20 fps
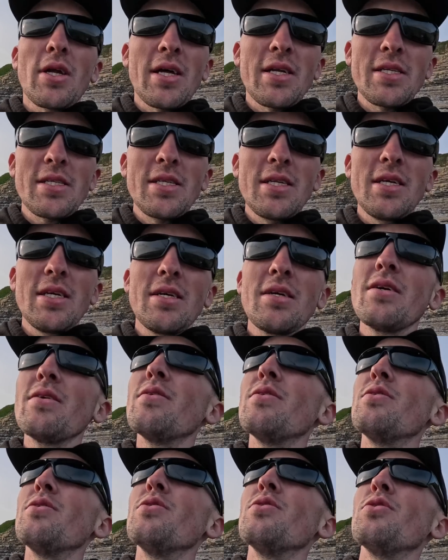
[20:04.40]
Anthony
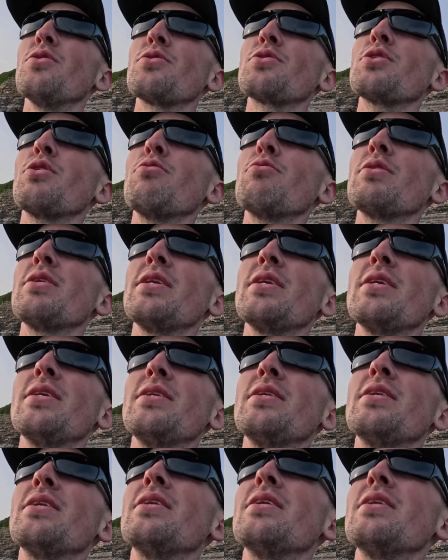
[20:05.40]
or Tony
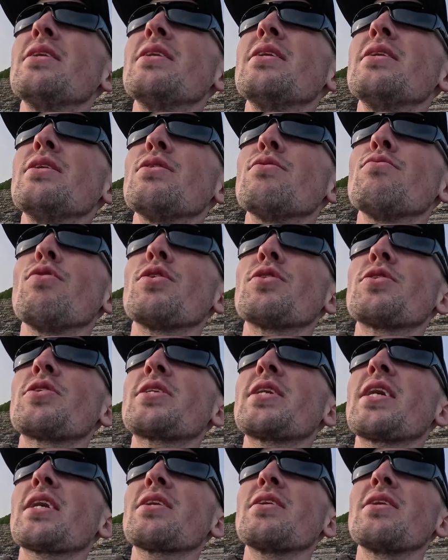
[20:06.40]
in, Ron the
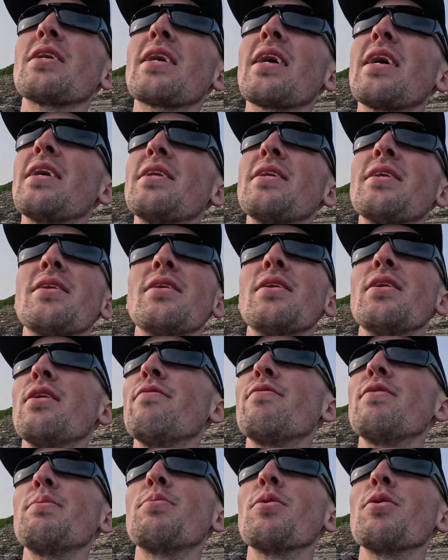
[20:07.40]
tackle again,
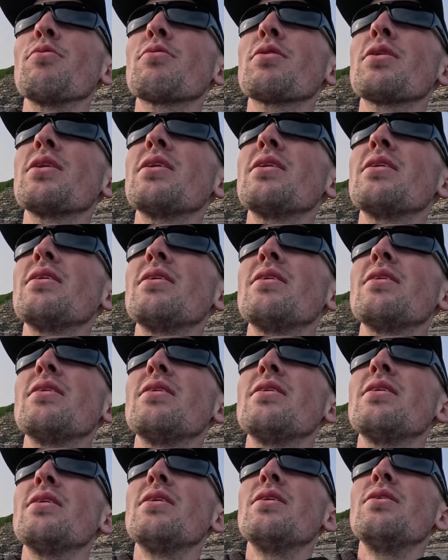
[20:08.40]
lovely bloke.
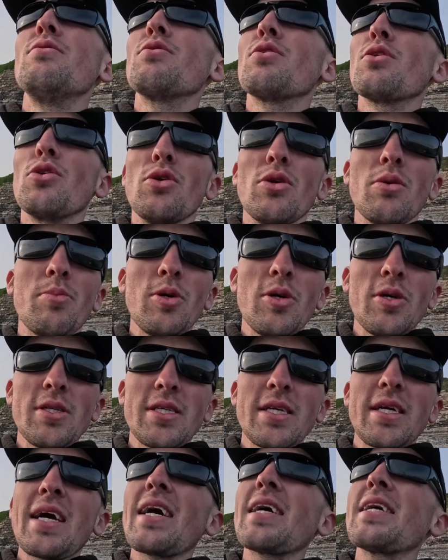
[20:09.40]
We've got all the boys
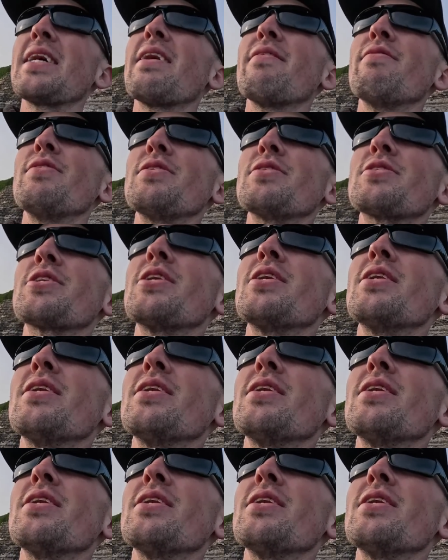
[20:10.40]
and Gary Evans.